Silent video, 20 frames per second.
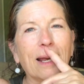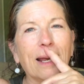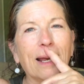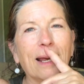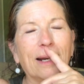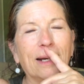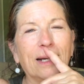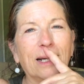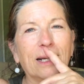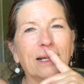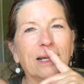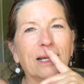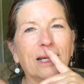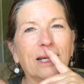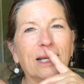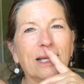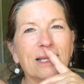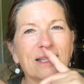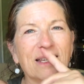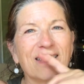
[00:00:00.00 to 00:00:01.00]
and it
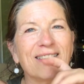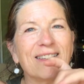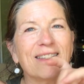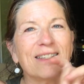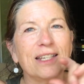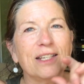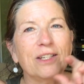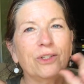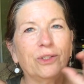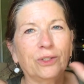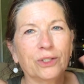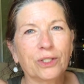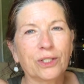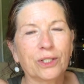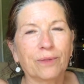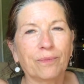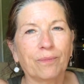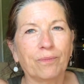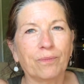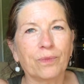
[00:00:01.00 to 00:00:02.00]
is a sealed
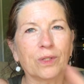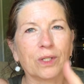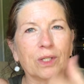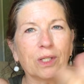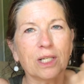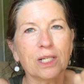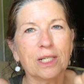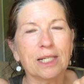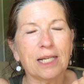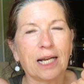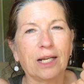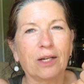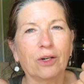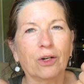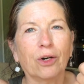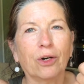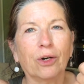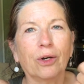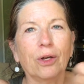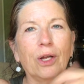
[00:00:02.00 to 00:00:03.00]

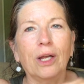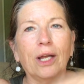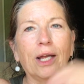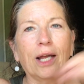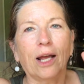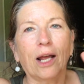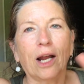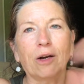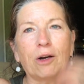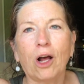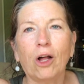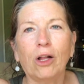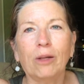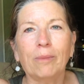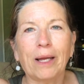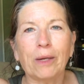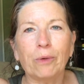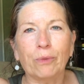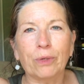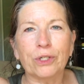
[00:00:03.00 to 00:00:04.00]
container, and all
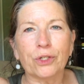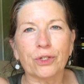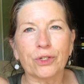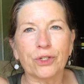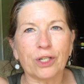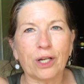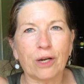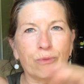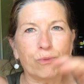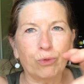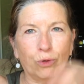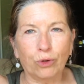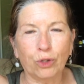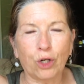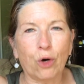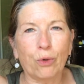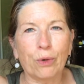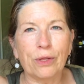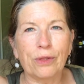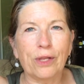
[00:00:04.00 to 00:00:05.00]
my winter stuff will
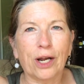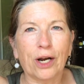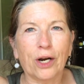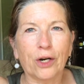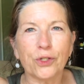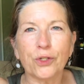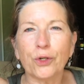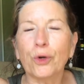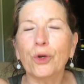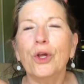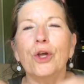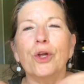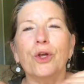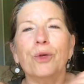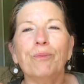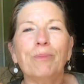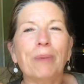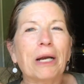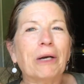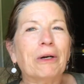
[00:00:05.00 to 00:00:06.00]
go in there. So
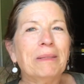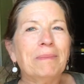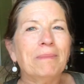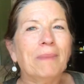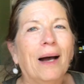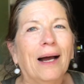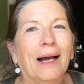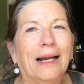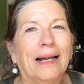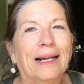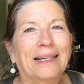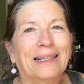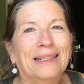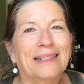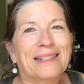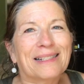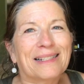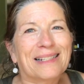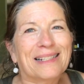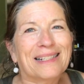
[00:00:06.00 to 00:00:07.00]
bear in
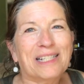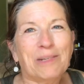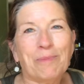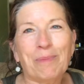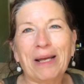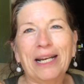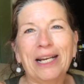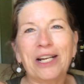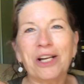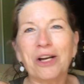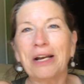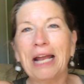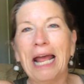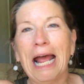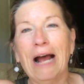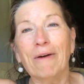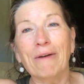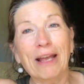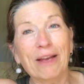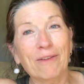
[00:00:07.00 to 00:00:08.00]
mind, depending on
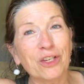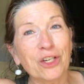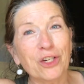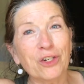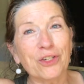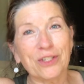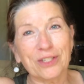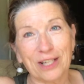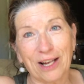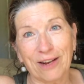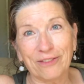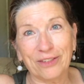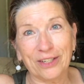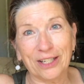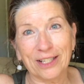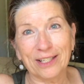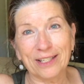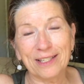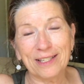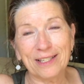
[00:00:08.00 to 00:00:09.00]
how heavy your stuff
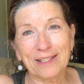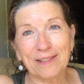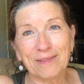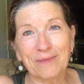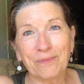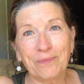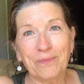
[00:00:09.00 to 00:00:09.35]
is,